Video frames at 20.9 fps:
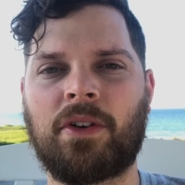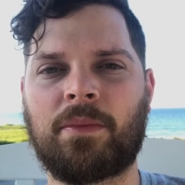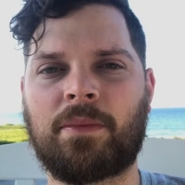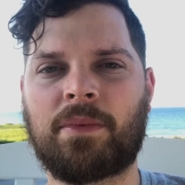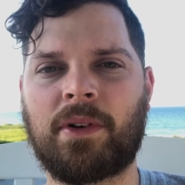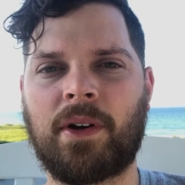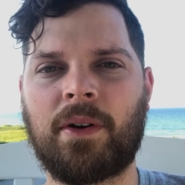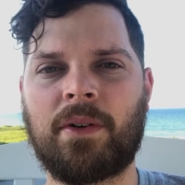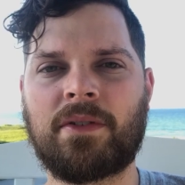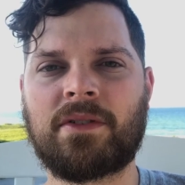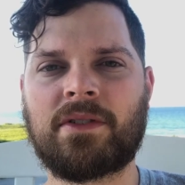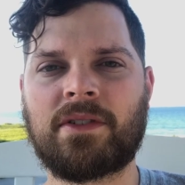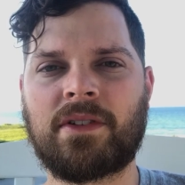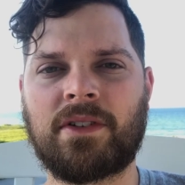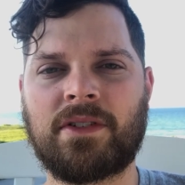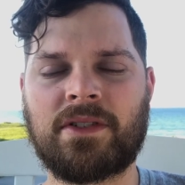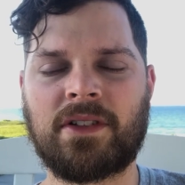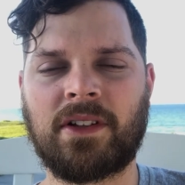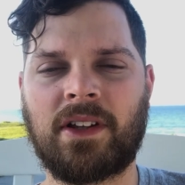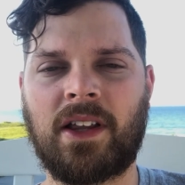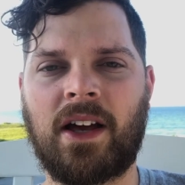approach,
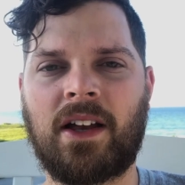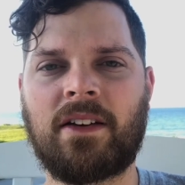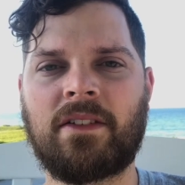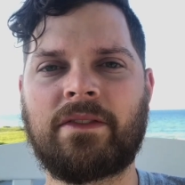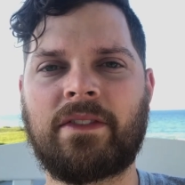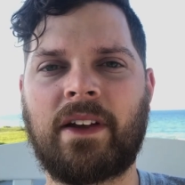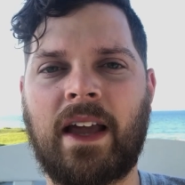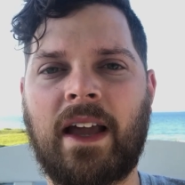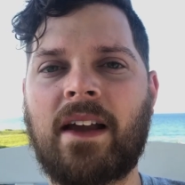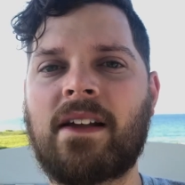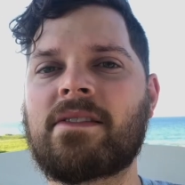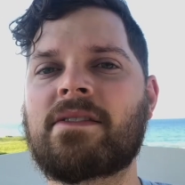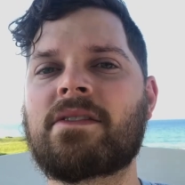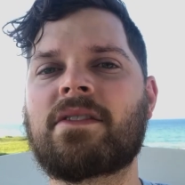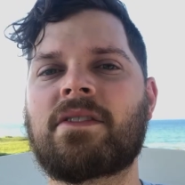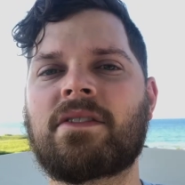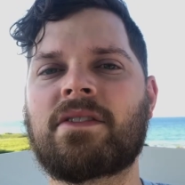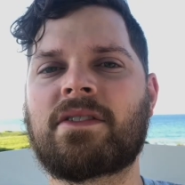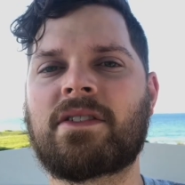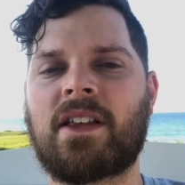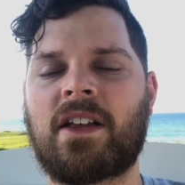there's a lot of
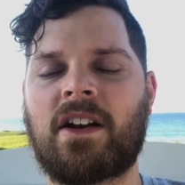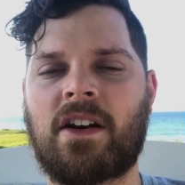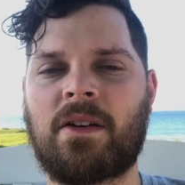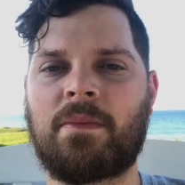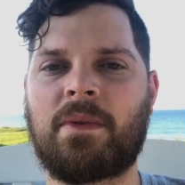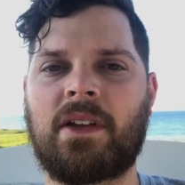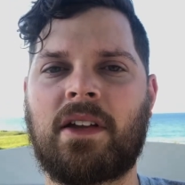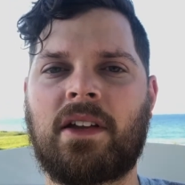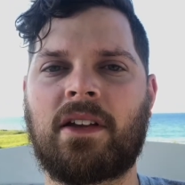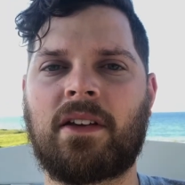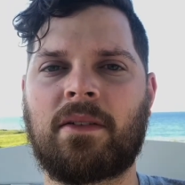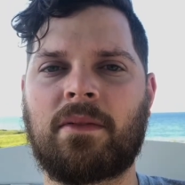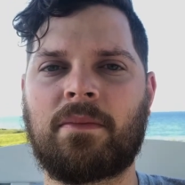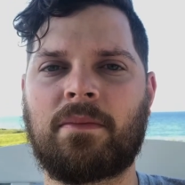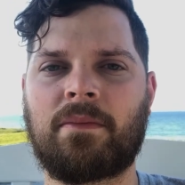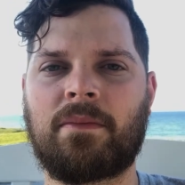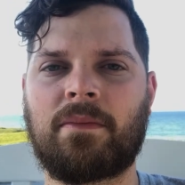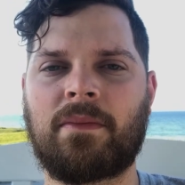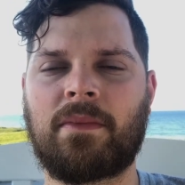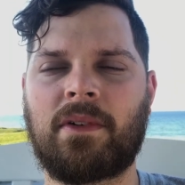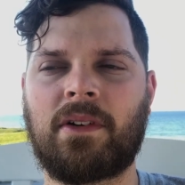answers that are being
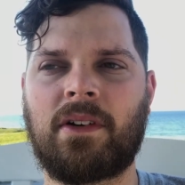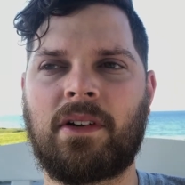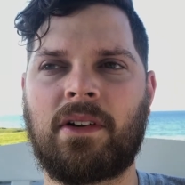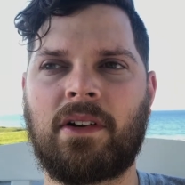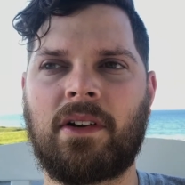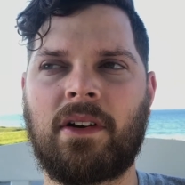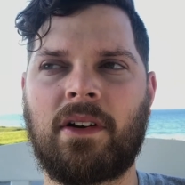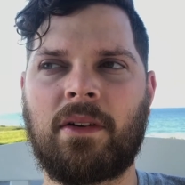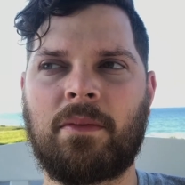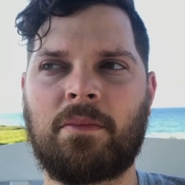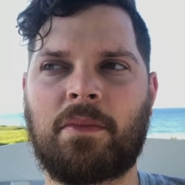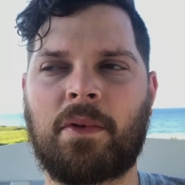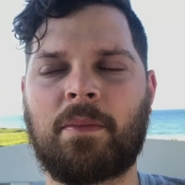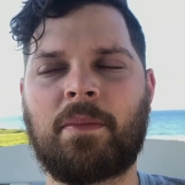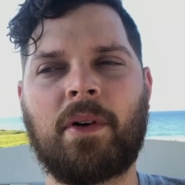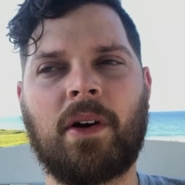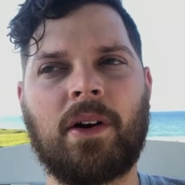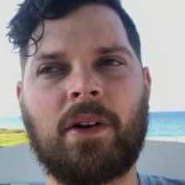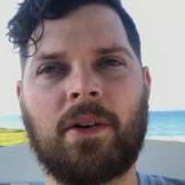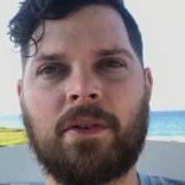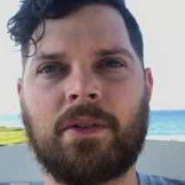
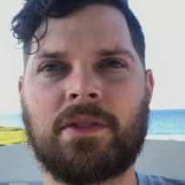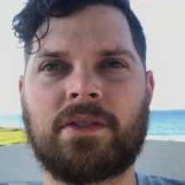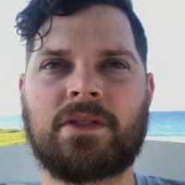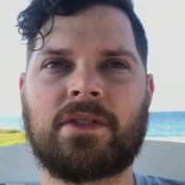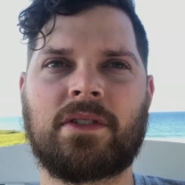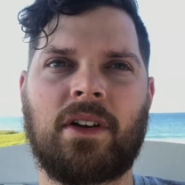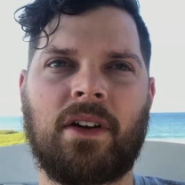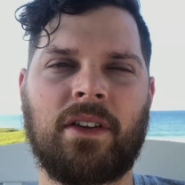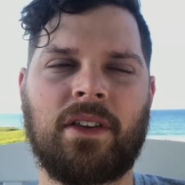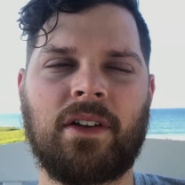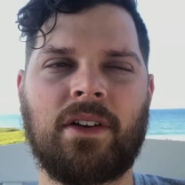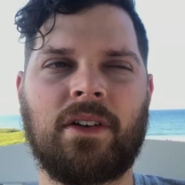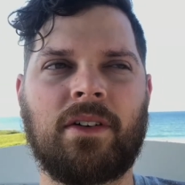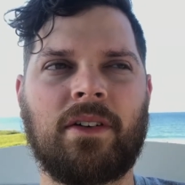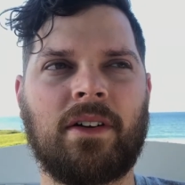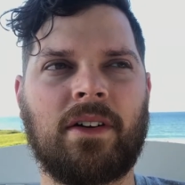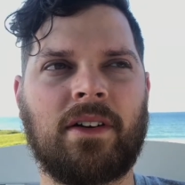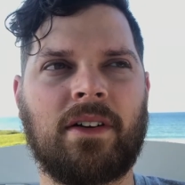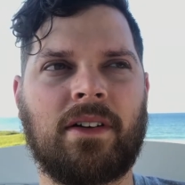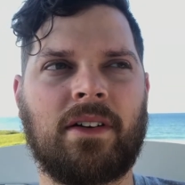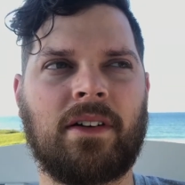proposed, although
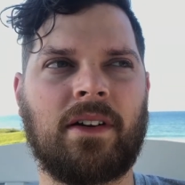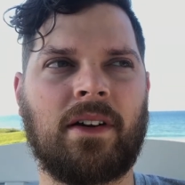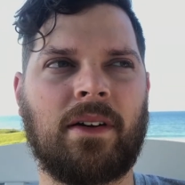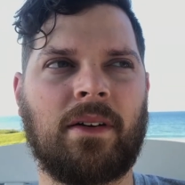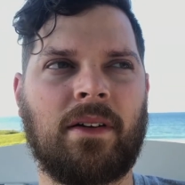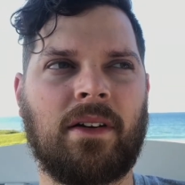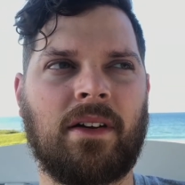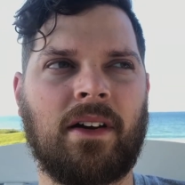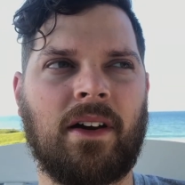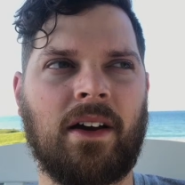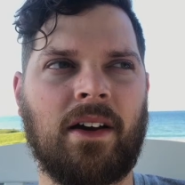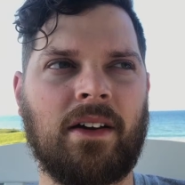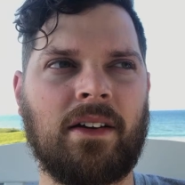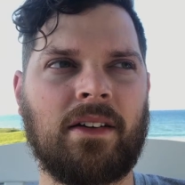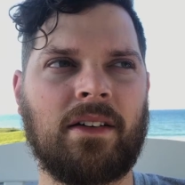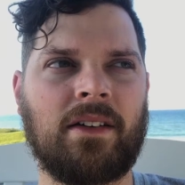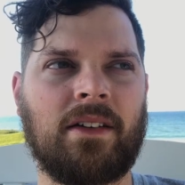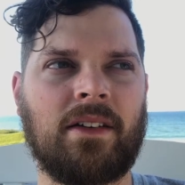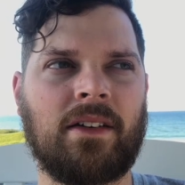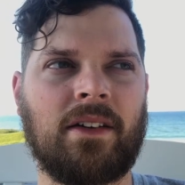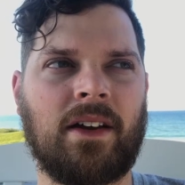
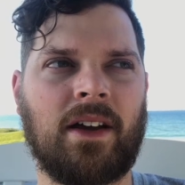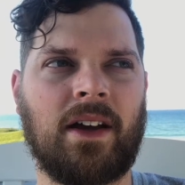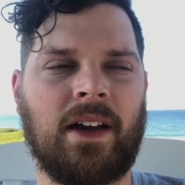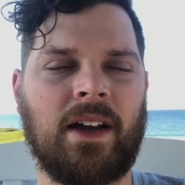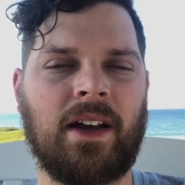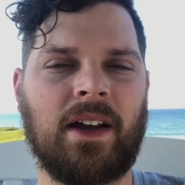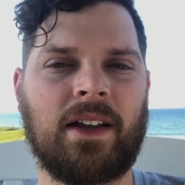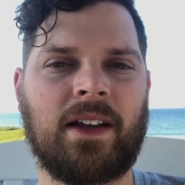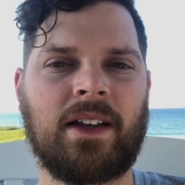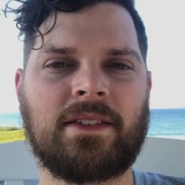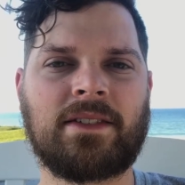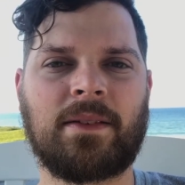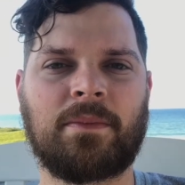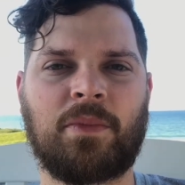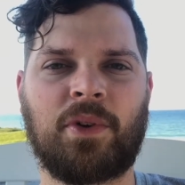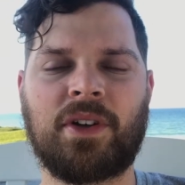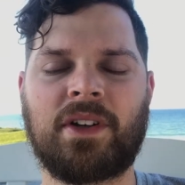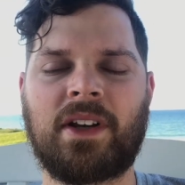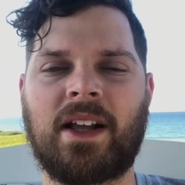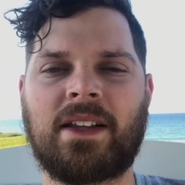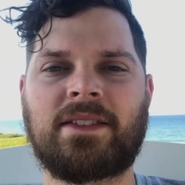I guess I'm
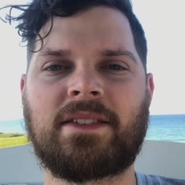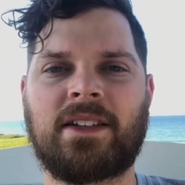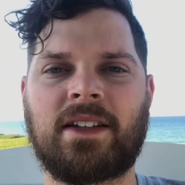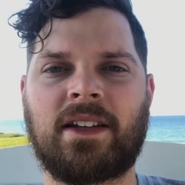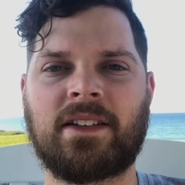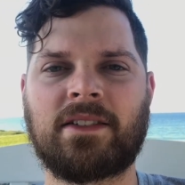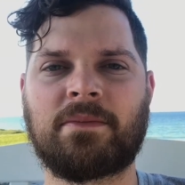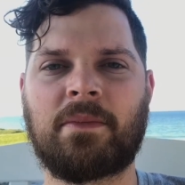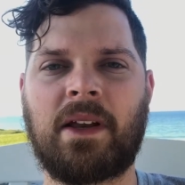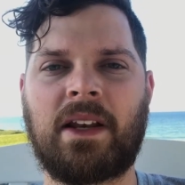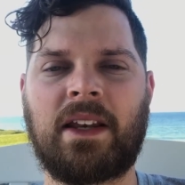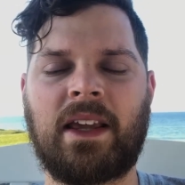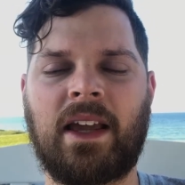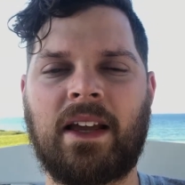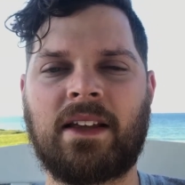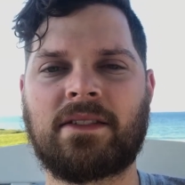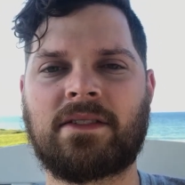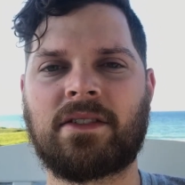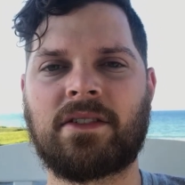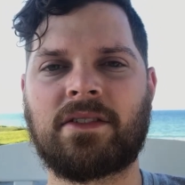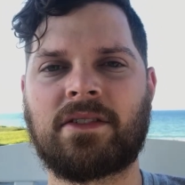really not seeing as many
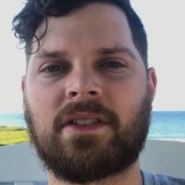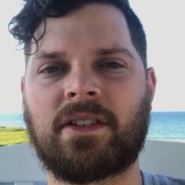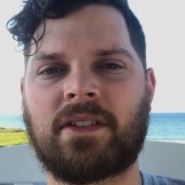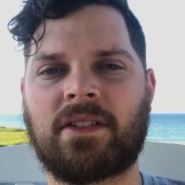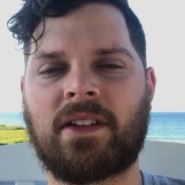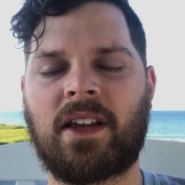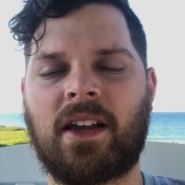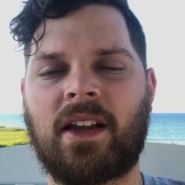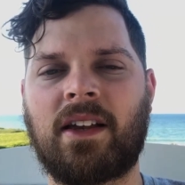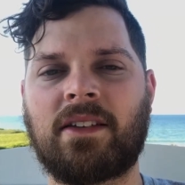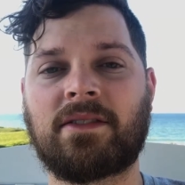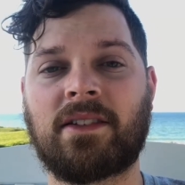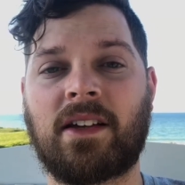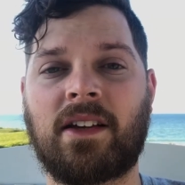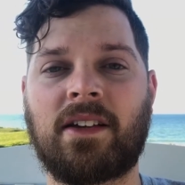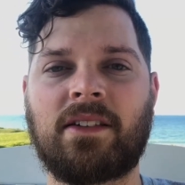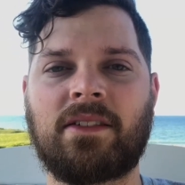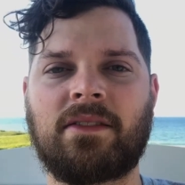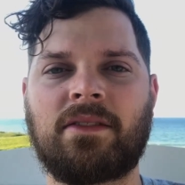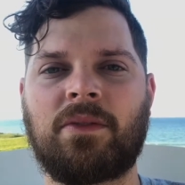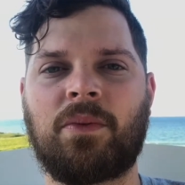answers as
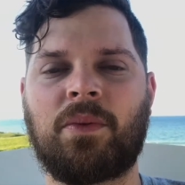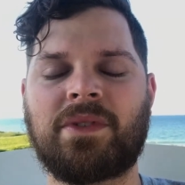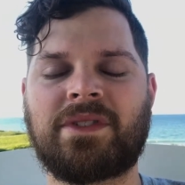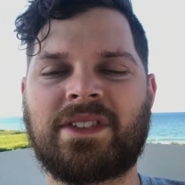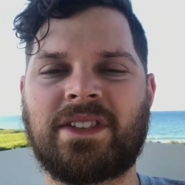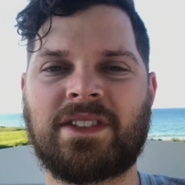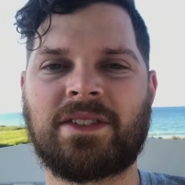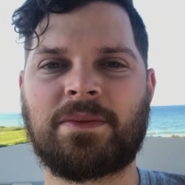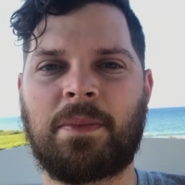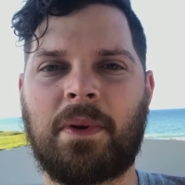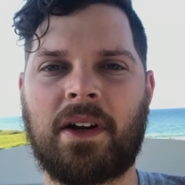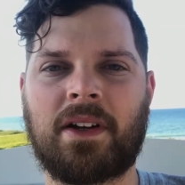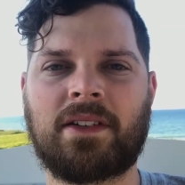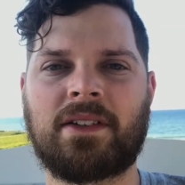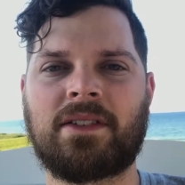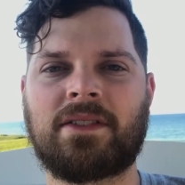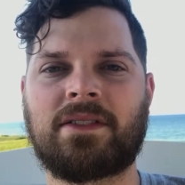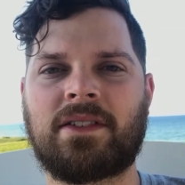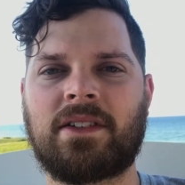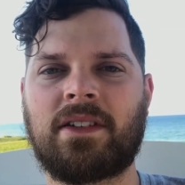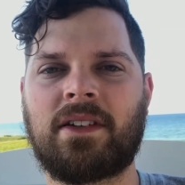I would suspect
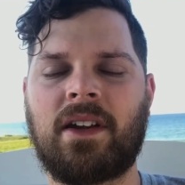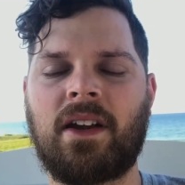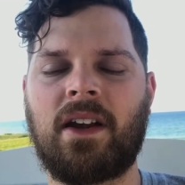to see.